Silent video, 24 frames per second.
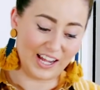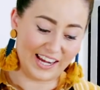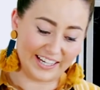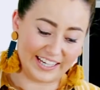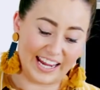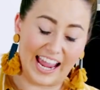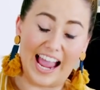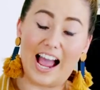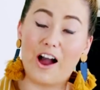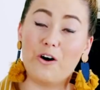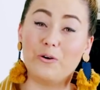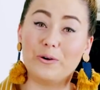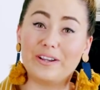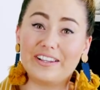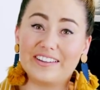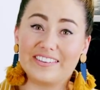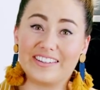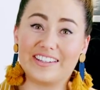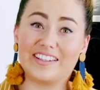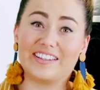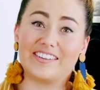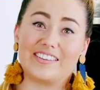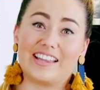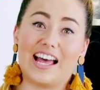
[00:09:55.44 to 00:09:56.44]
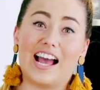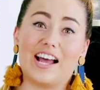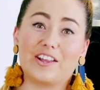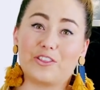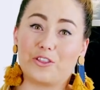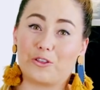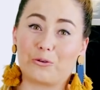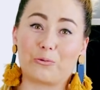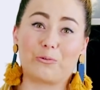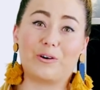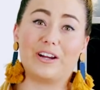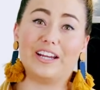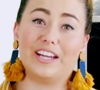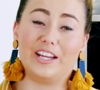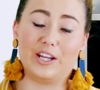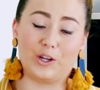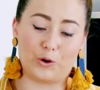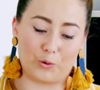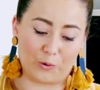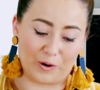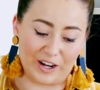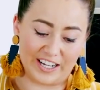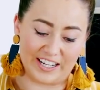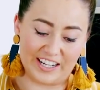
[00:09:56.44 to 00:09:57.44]
Like, how easy is that? 3
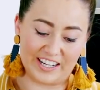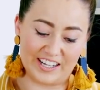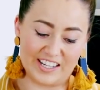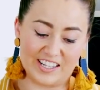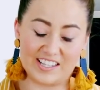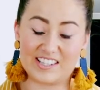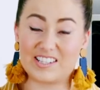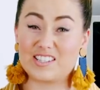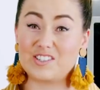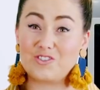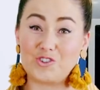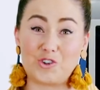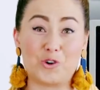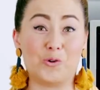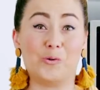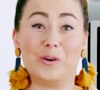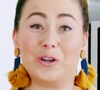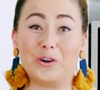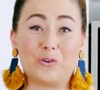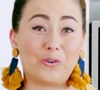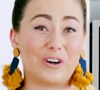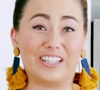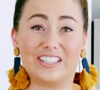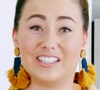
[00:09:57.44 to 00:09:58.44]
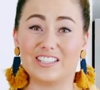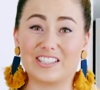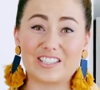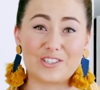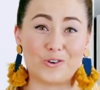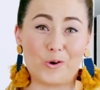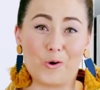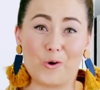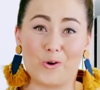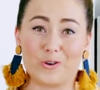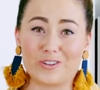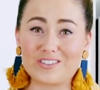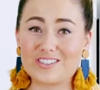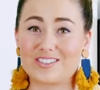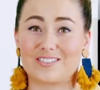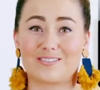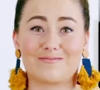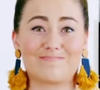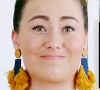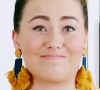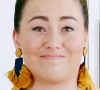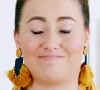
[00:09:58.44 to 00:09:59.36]
ingredients, 2 ingredient sauce.